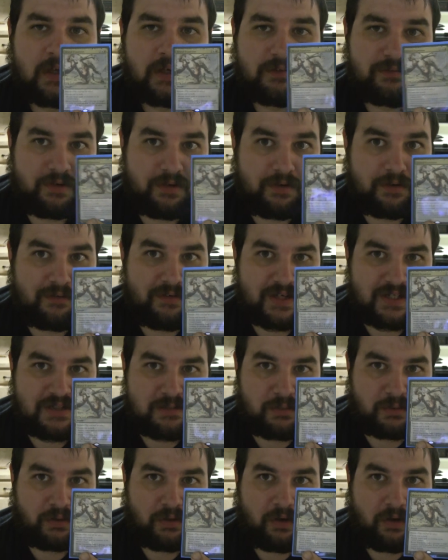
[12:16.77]
Very
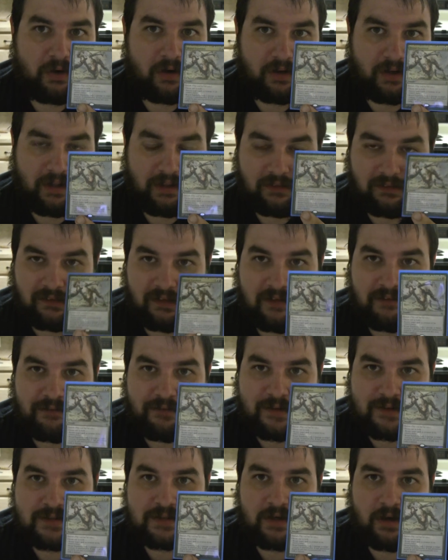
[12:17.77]
flexible card. I love
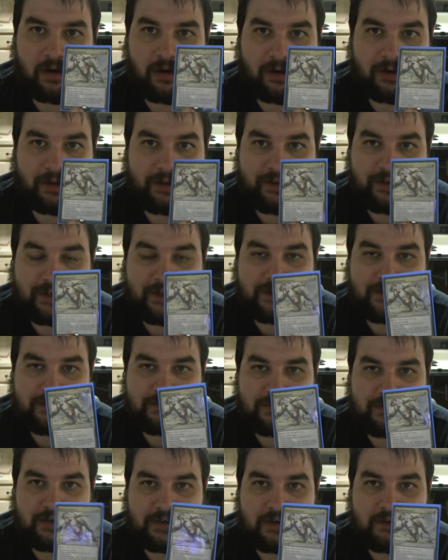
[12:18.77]
this card,
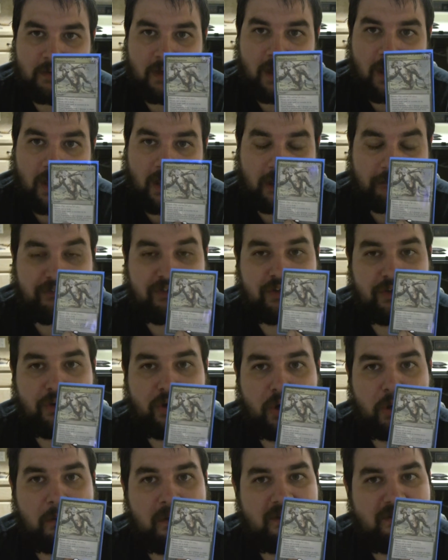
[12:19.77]
and if you do
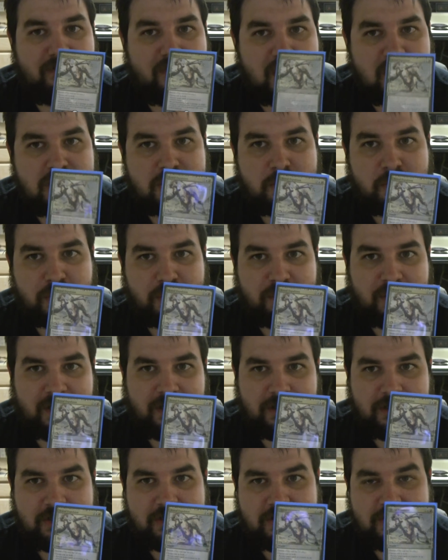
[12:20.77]
go to my Facebook
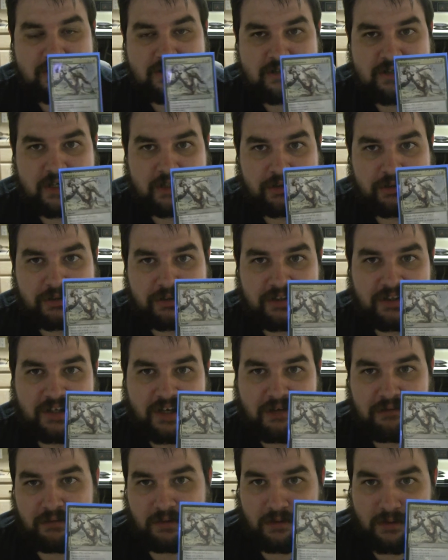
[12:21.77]
page, this is actually the
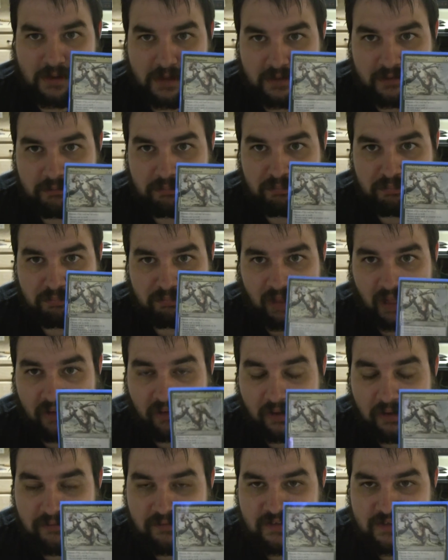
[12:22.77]
cover art. I
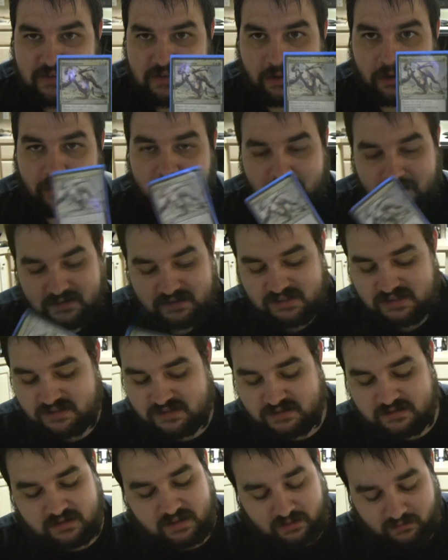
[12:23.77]
love this art.
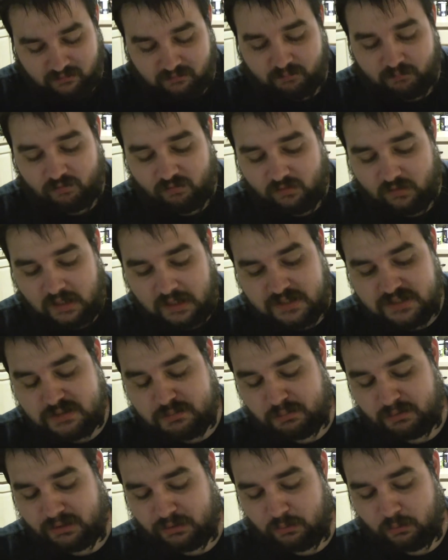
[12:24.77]
It's a
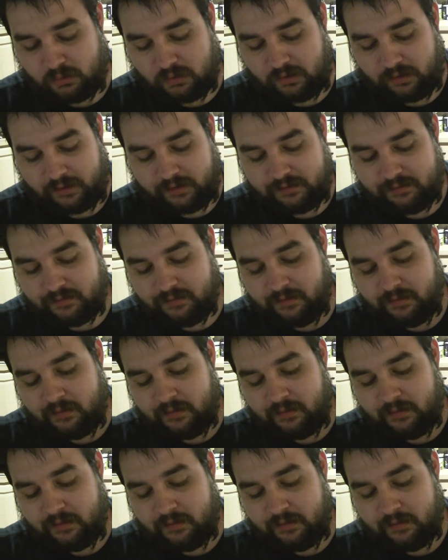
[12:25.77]
pretty cool card.